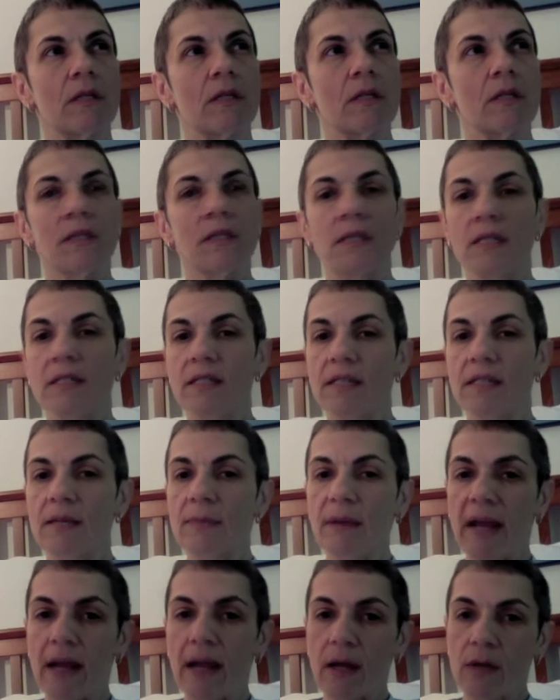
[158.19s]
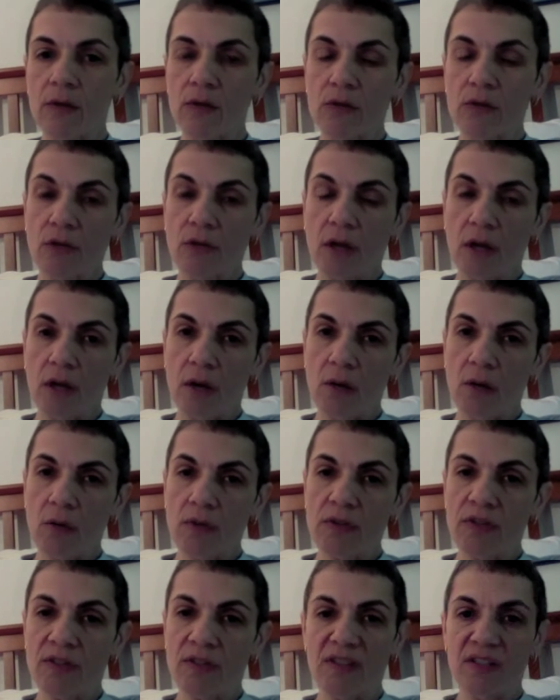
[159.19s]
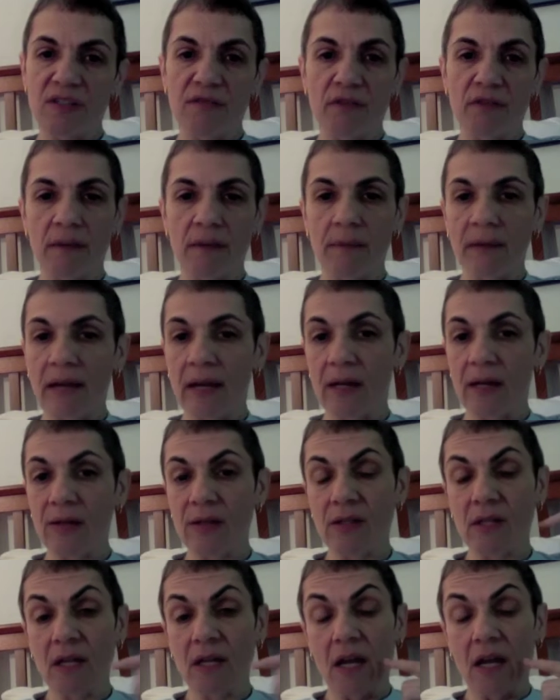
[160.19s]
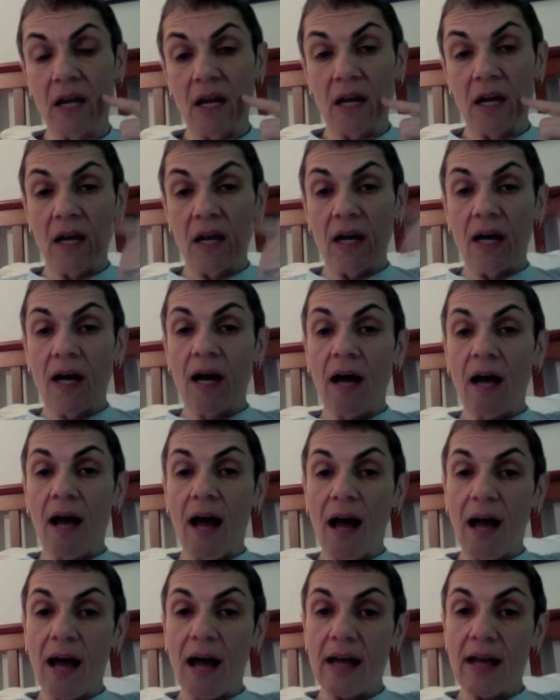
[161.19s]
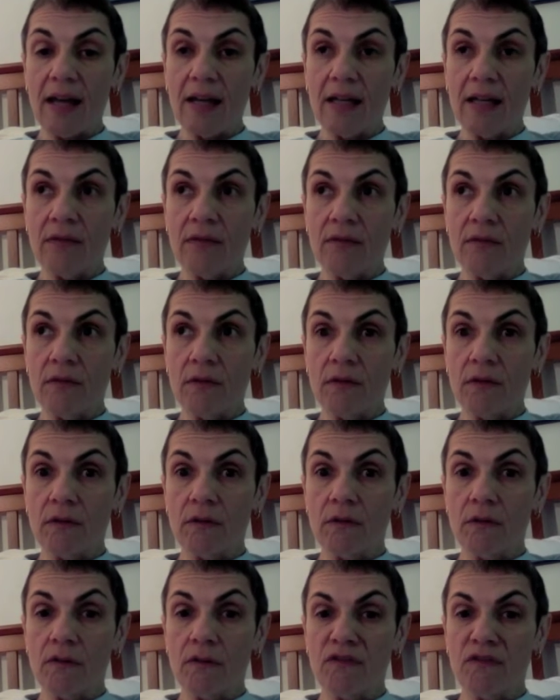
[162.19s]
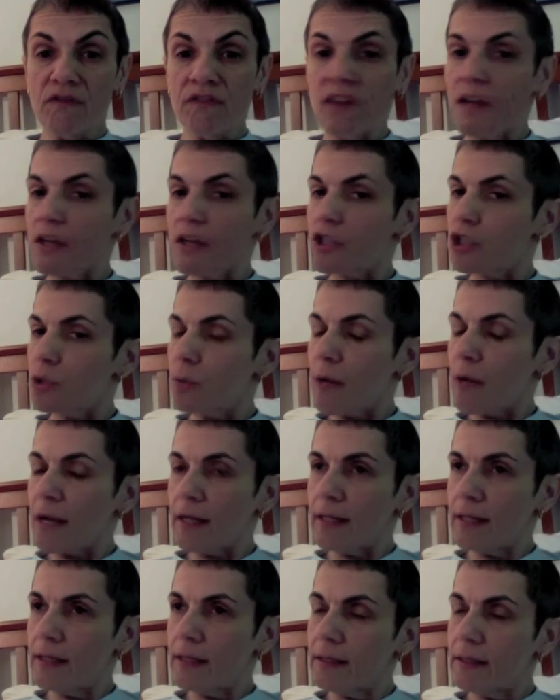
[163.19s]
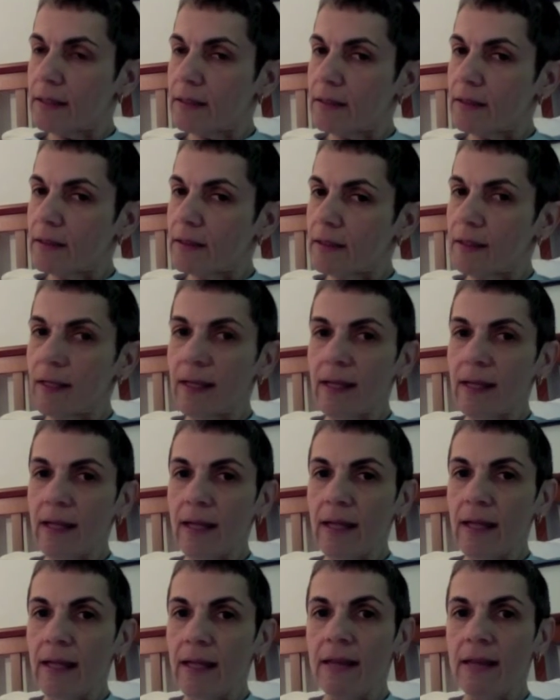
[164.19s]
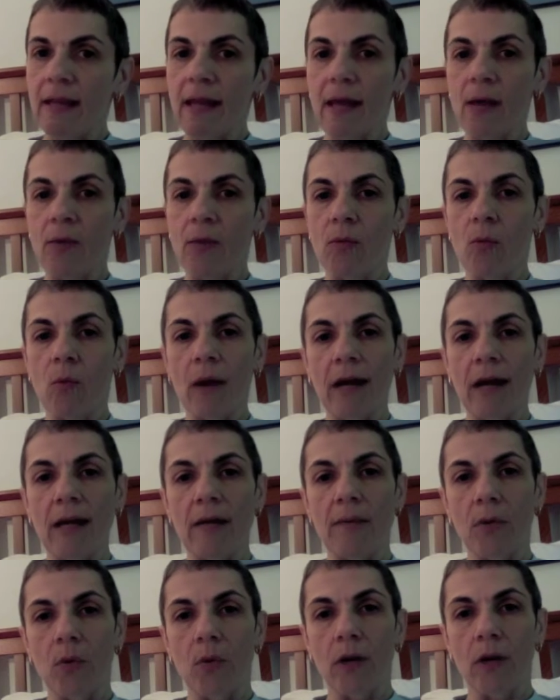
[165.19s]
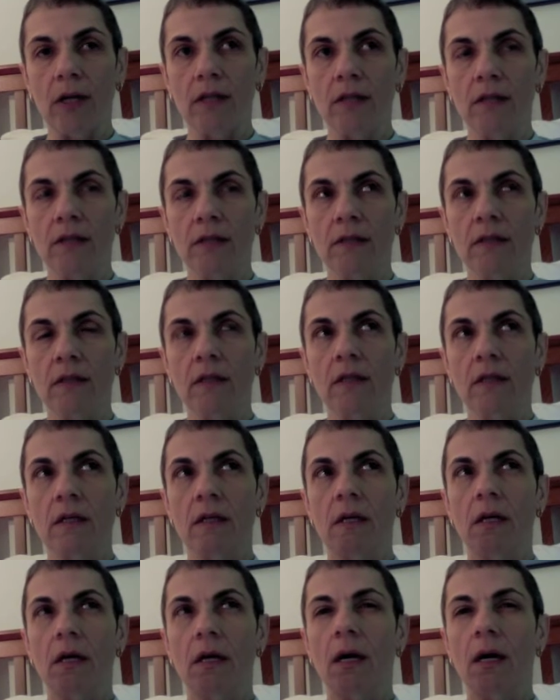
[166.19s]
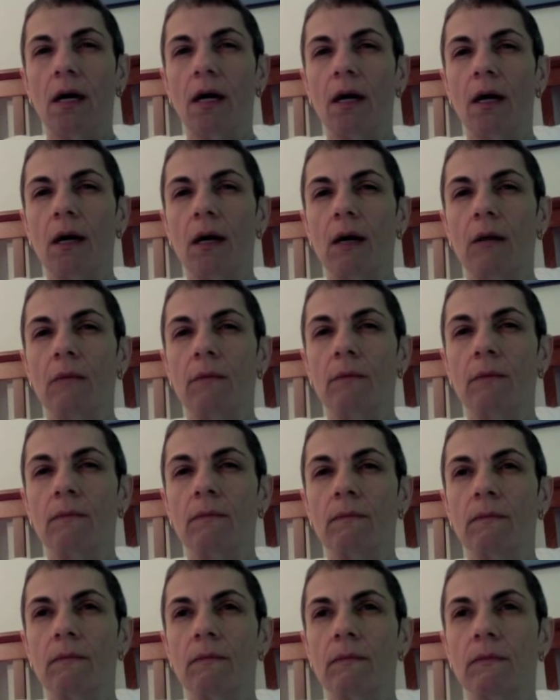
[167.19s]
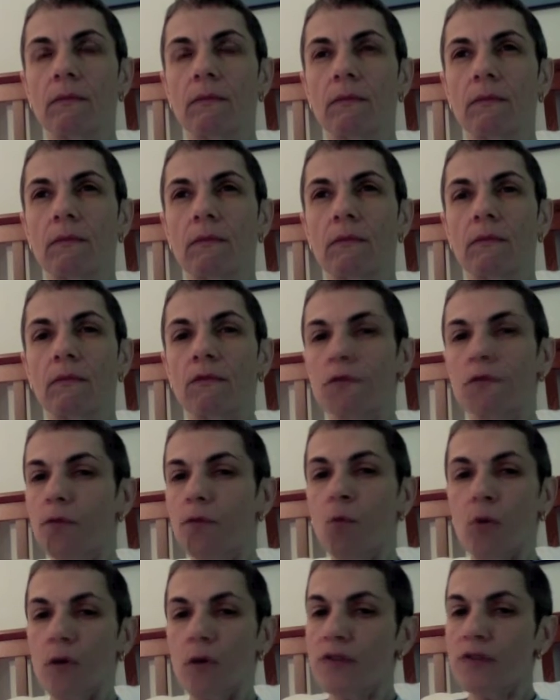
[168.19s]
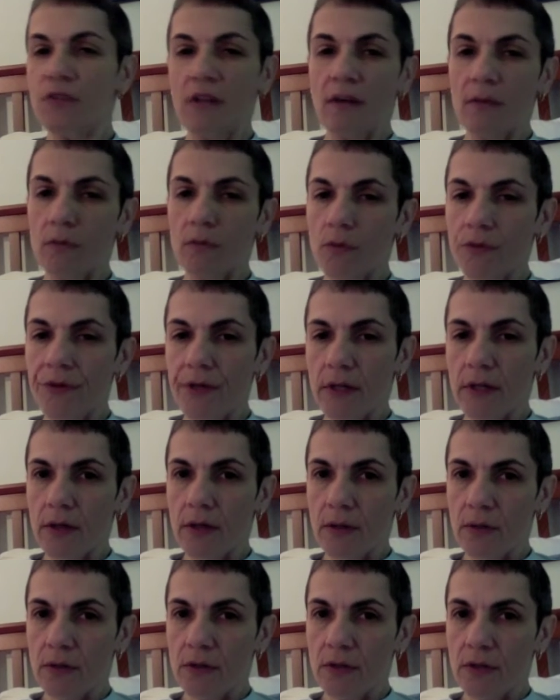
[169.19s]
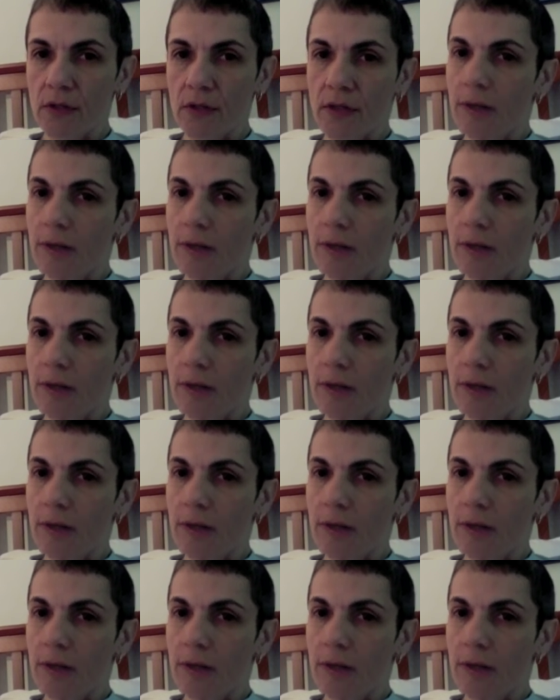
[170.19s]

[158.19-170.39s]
60 pounds or so, 65 pounds, I fluctuated in that weight point um, for several years,